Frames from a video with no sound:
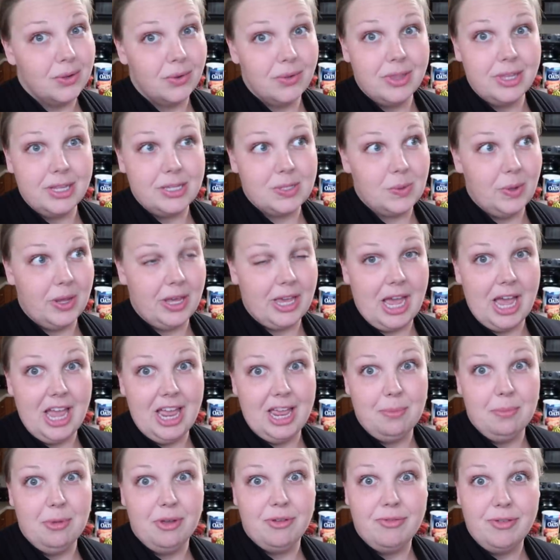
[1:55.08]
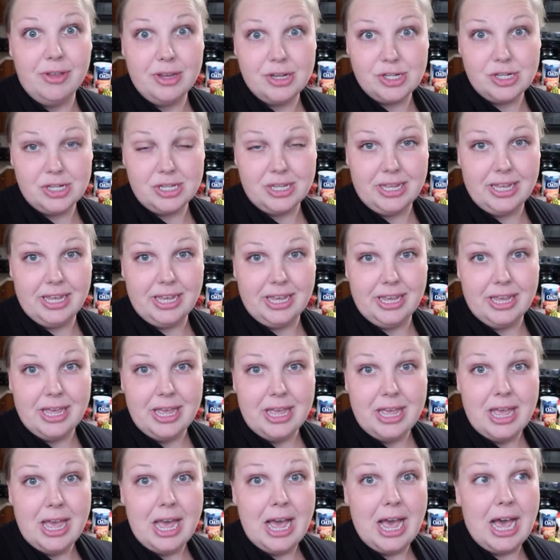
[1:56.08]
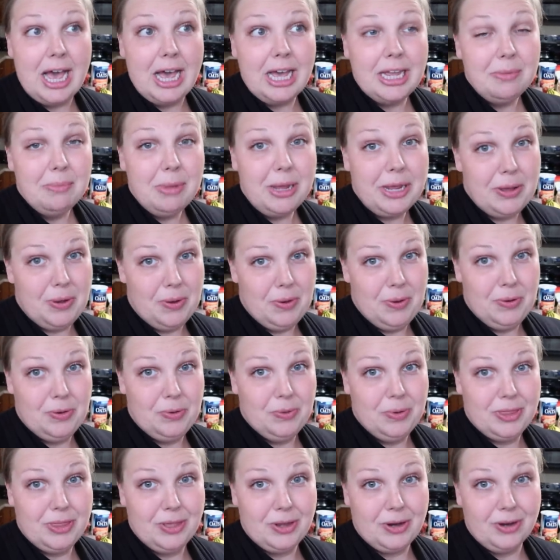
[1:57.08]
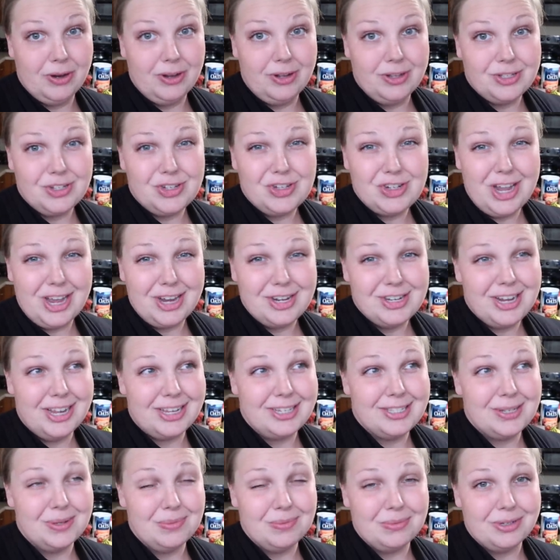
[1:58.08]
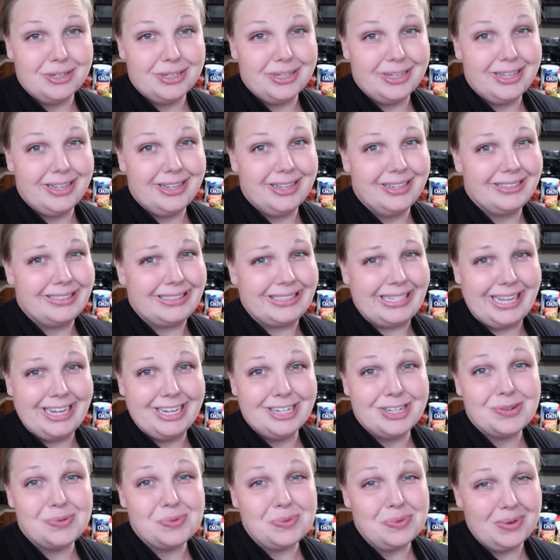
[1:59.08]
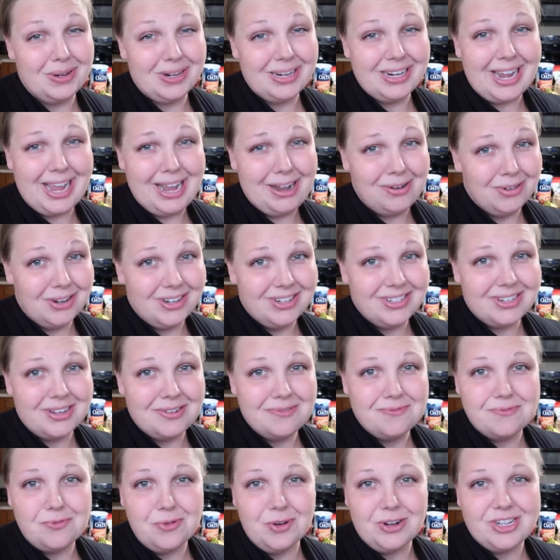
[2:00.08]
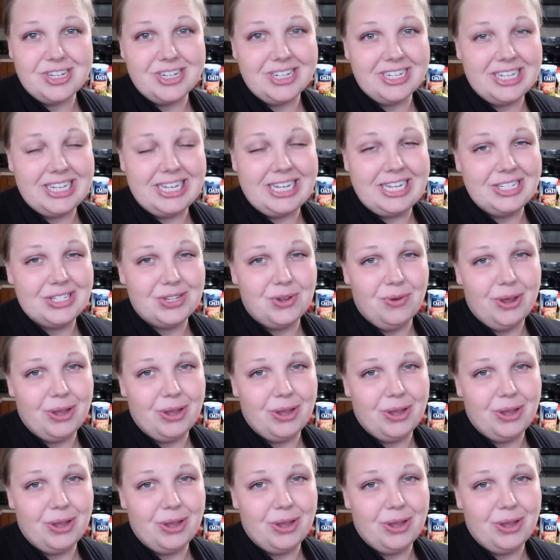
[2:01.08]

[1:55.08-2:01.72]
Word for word: So this week I am officially on my own with the girls. Josh has some really late work hours. Unfortunately, he's